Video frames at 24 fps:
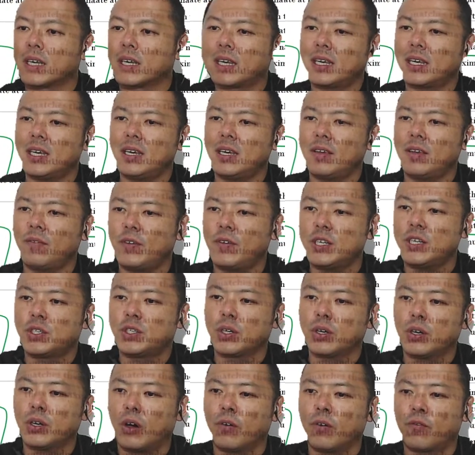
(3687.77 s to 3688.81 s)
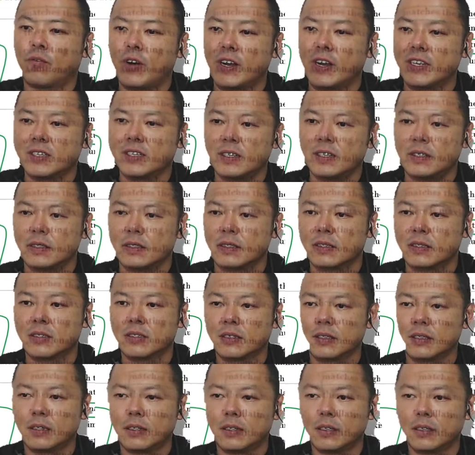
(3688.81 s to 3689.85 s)
key feature of resonance?
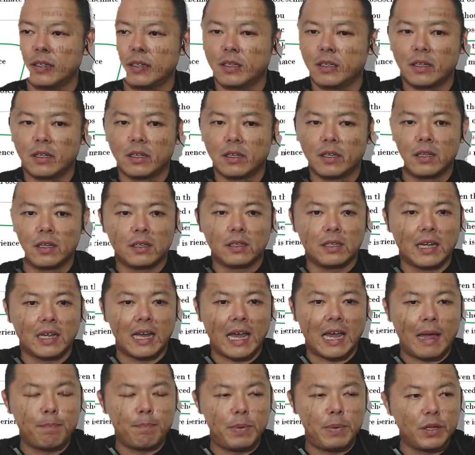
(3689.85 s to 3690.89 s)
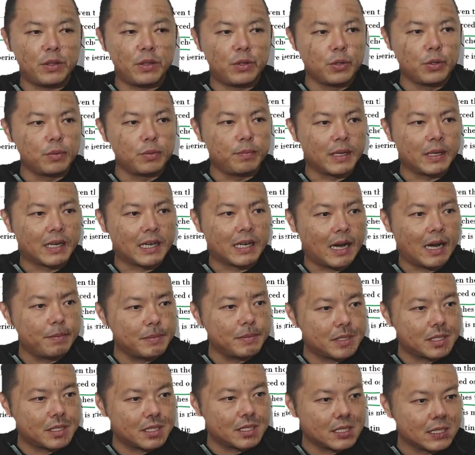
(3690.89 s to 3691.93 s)
The amplitude
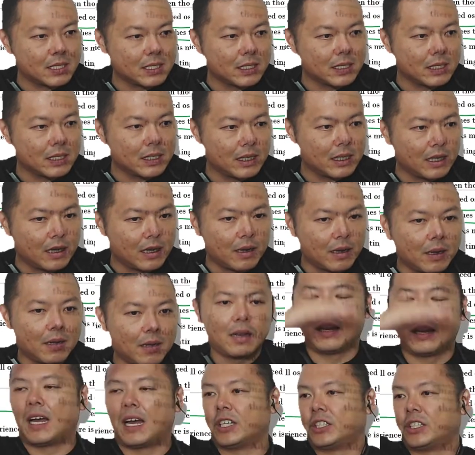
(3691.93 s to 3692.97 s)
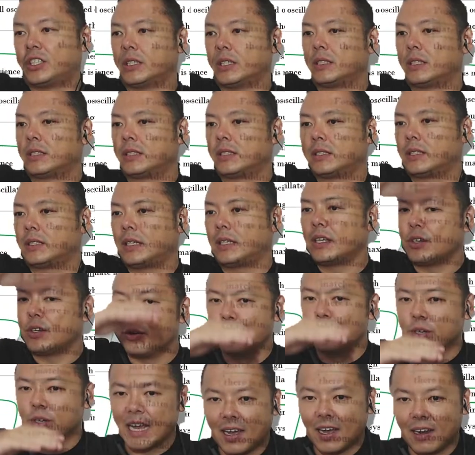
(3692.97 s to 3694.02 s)
becomes larger. You
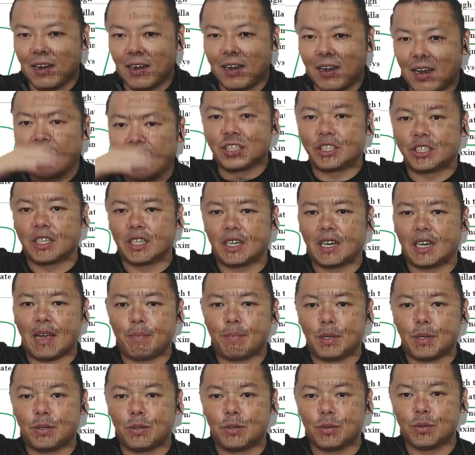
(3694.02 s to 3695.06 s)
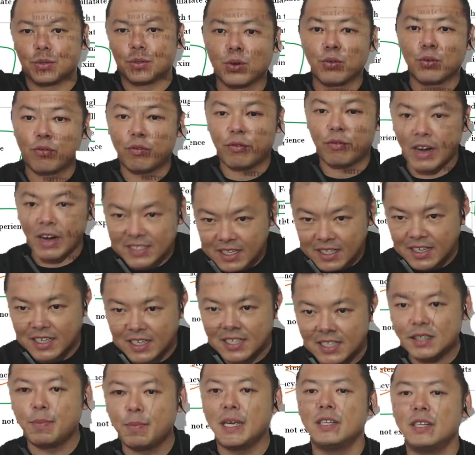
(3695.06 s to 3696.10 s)
get a larger amplitude. So
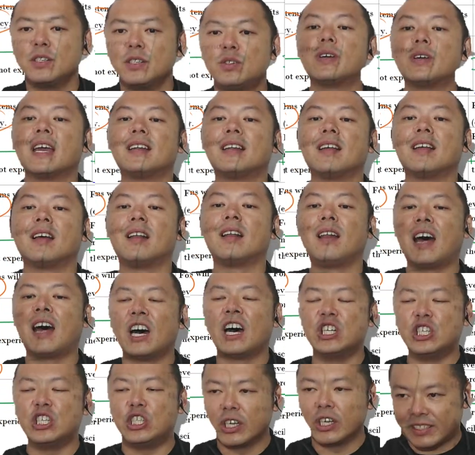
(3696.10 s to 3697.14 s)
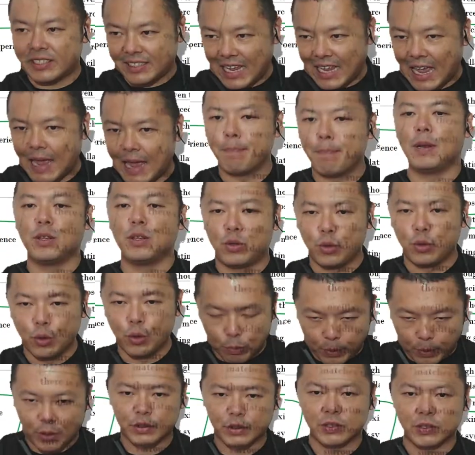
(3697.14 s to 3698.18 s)
resonance means you get the largest amplitude
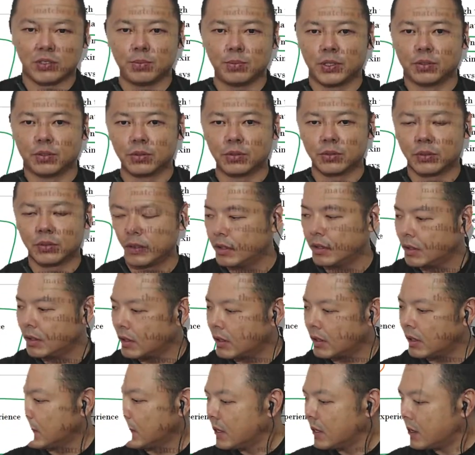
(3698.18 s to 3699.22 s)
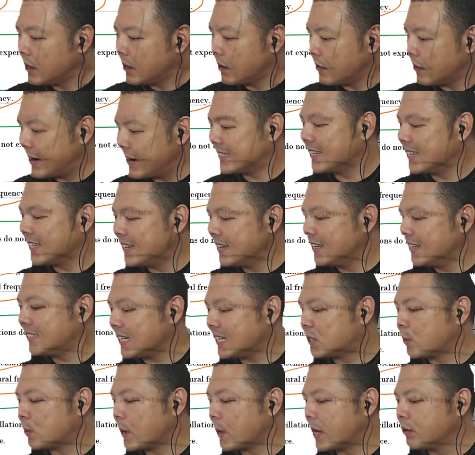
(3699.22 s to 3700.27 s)
possible. Resonance is
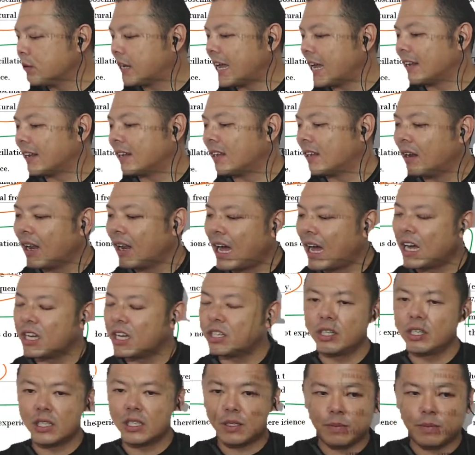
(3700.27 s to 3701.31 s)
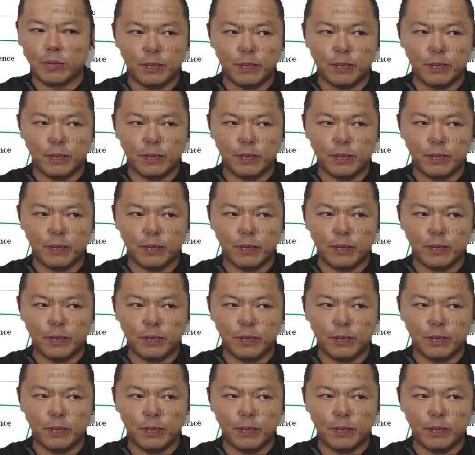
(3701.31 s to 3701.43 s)
when you get the largest